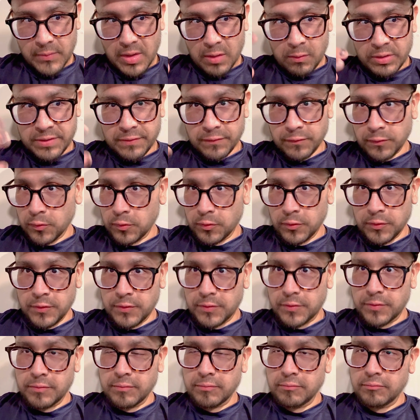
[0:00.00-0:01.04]

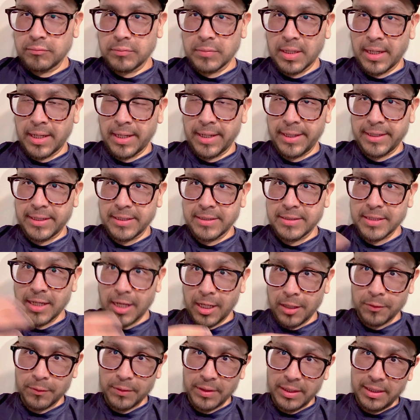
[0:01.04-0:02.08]
foods I can
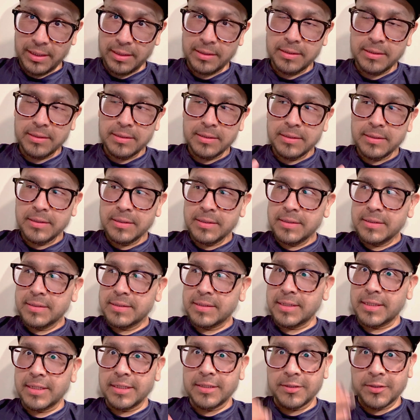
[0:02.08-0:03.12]
tolerate,
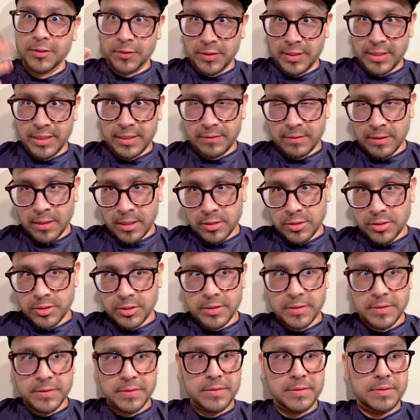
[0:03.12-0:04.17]
that I don't get
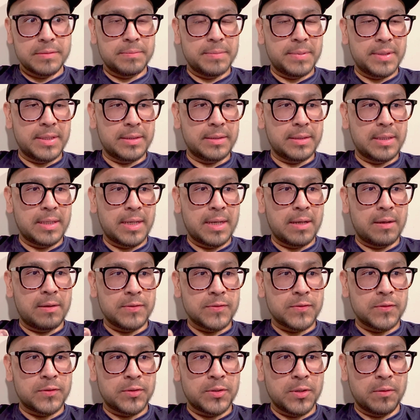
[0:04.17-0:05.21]
nauseous, but that I
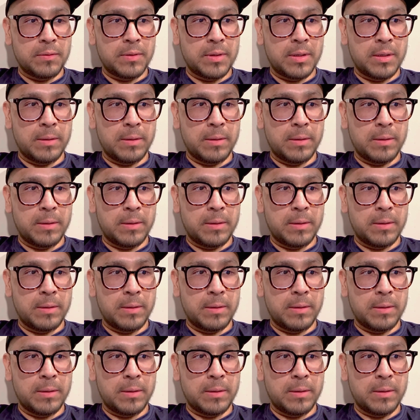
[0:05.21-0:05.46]
also don't